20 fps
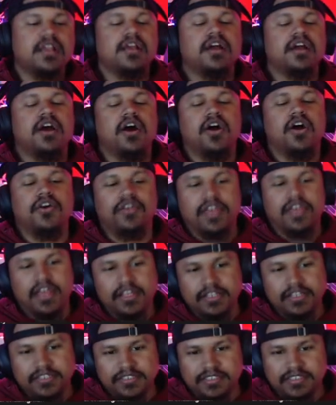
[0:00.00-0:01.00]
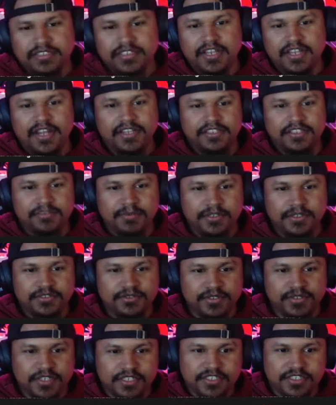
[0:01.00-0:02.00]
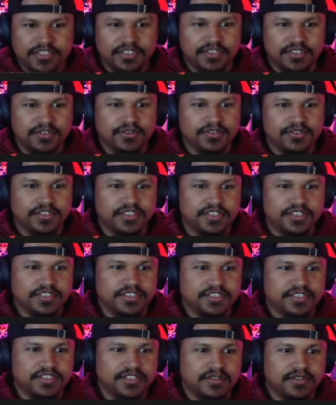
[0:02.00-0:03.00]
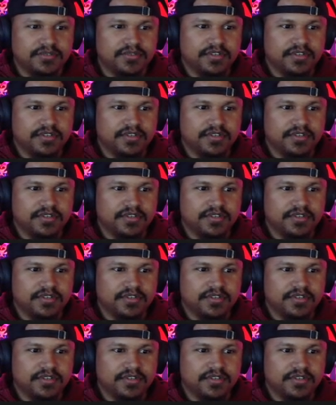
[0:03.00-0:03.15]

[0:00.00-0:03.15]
Okay, this is like special edition, gold edition The stuff.